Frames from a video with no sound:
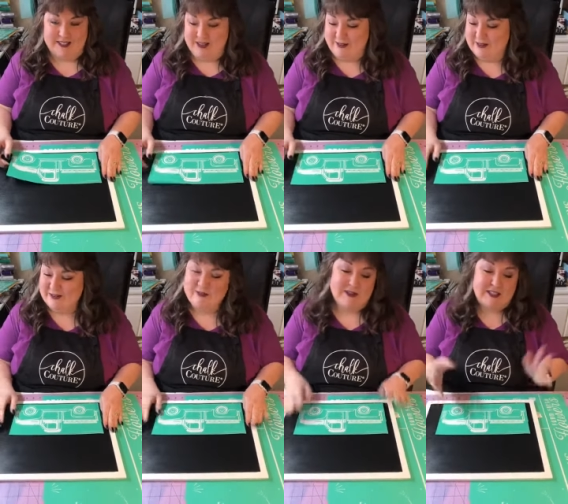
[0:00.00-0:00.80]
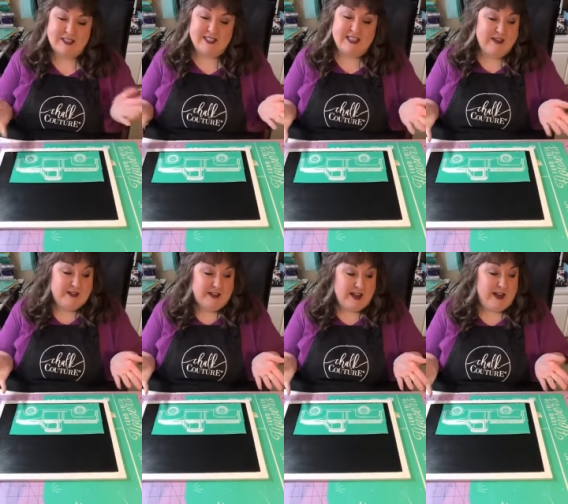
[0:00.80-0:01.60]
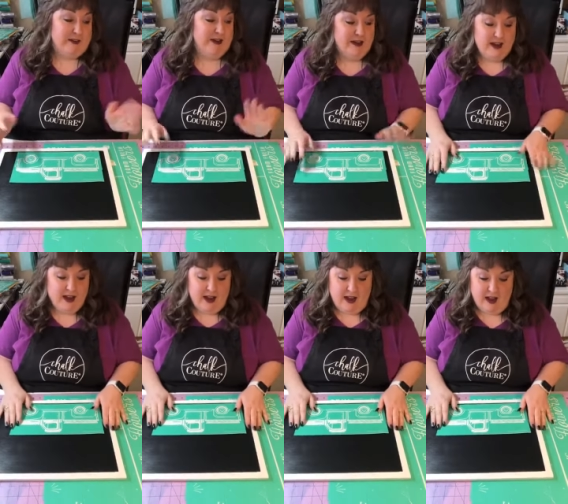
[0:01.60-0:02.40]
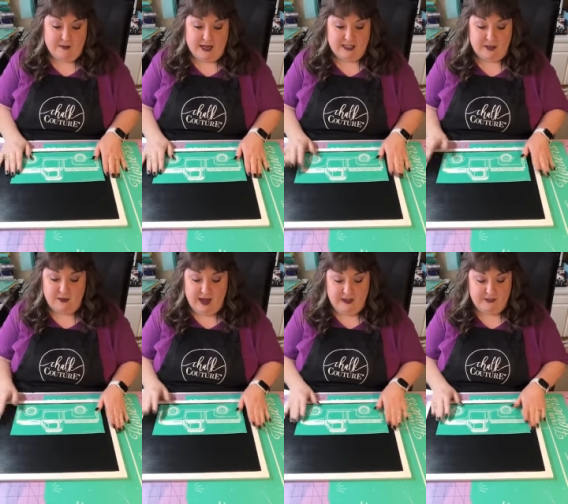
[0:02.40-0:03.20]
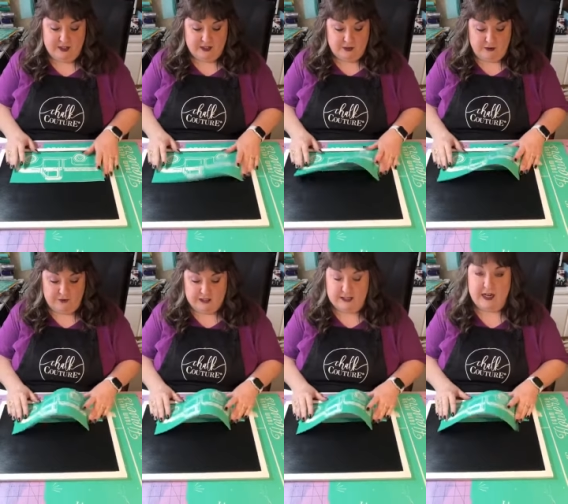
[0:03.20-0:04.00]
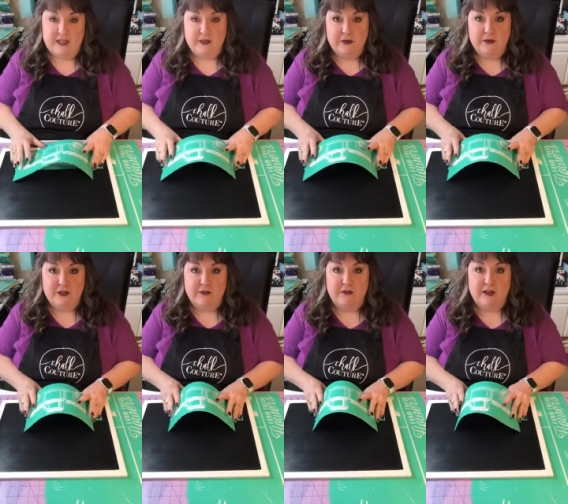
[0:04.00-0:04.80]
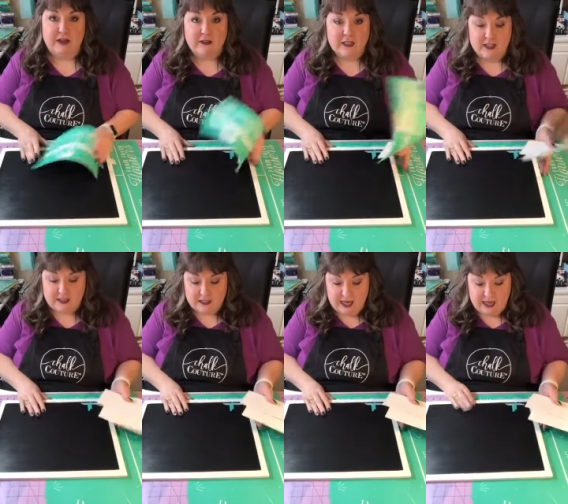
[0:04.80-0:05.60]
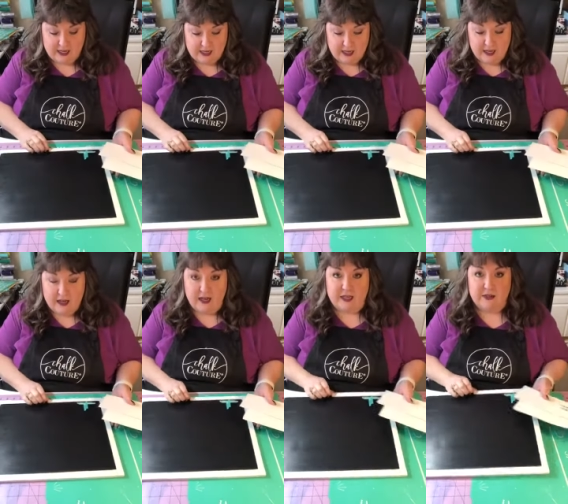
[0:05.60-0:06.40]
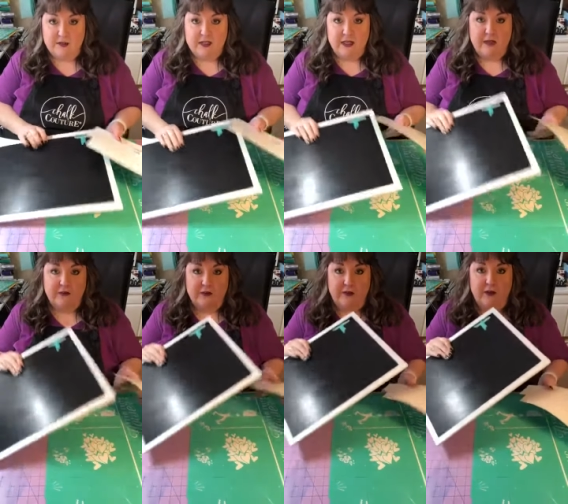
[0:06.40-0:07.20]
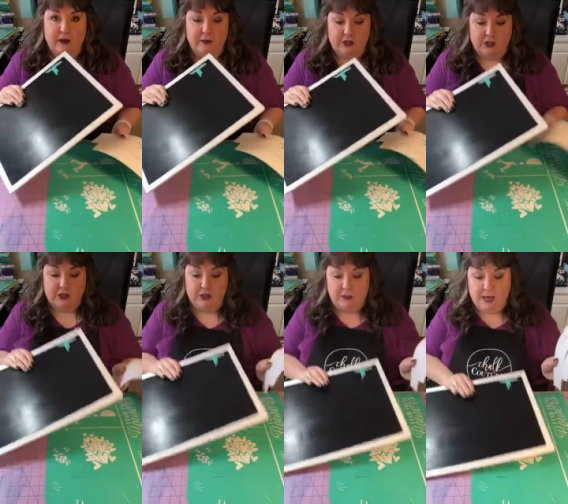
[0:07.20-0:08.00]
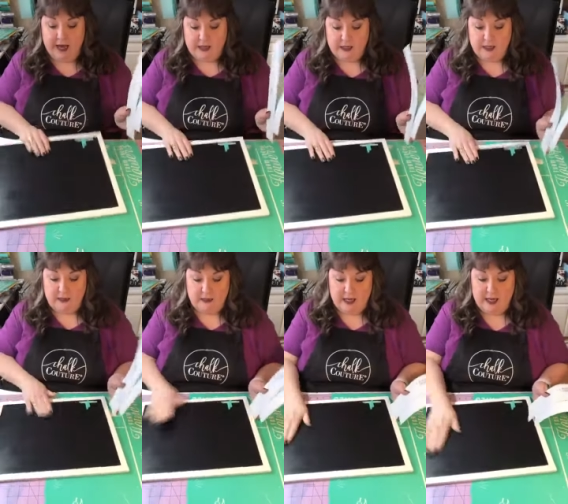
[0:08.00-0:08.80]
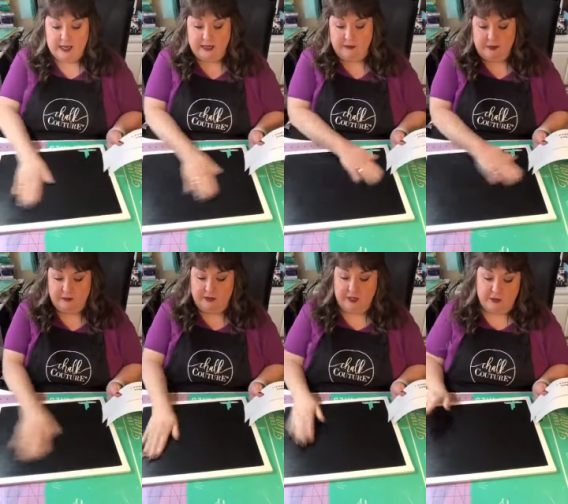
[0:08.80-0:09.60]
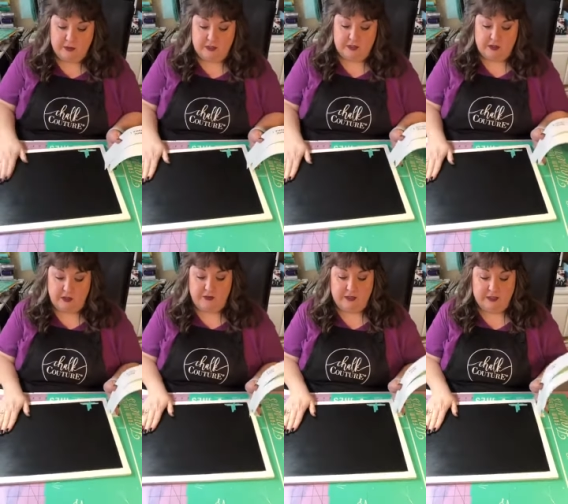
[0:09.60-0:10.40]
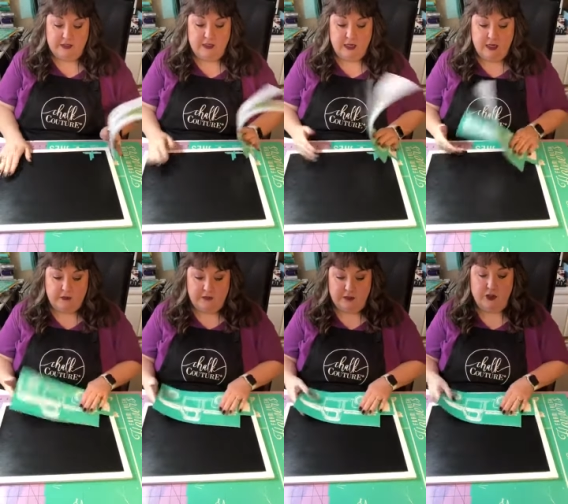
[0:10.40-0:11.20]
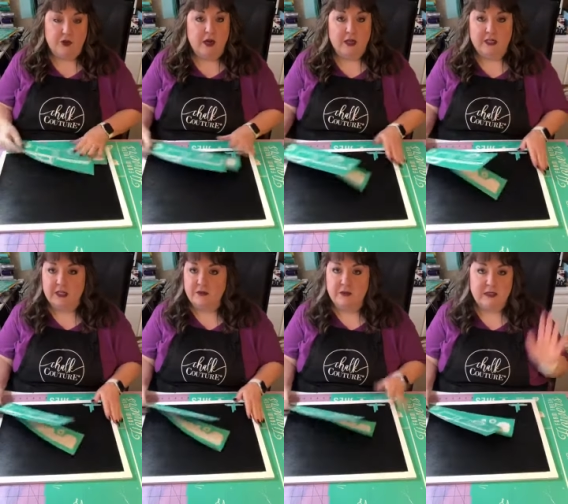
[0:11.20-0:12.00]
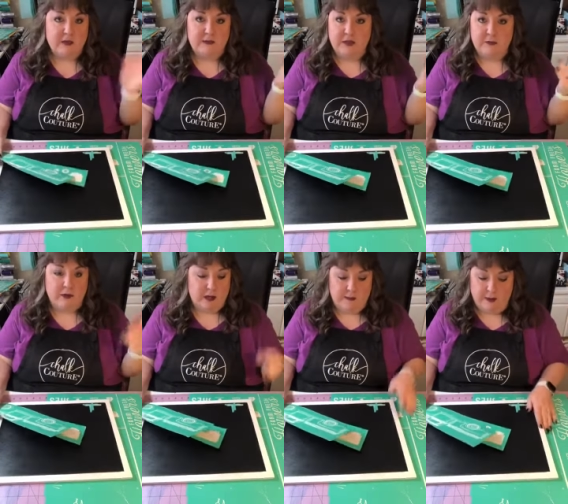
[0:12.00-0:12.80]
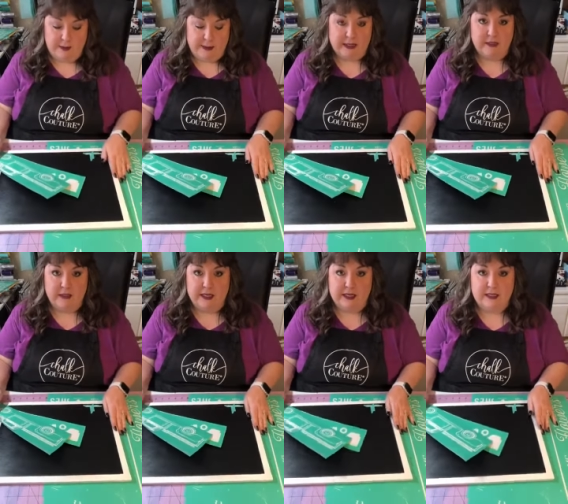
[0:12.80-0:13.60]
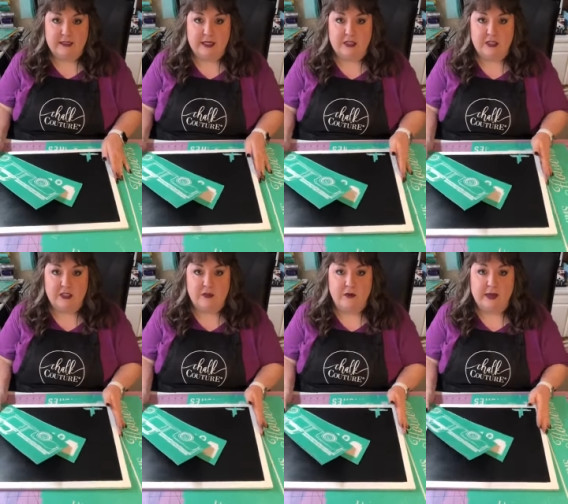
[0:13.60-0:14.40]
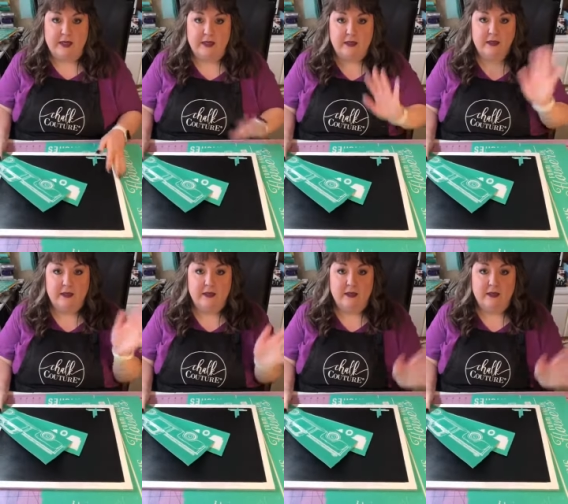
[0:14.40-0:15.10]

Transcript: So we're just gonna give it a go. Um, I do have this surface that I used for Valentine's Day. I used it for a bushel and a peck, and I'm gonna reuse this surface for the truck. I just want something to put up on my mantle, like I said, just so I can,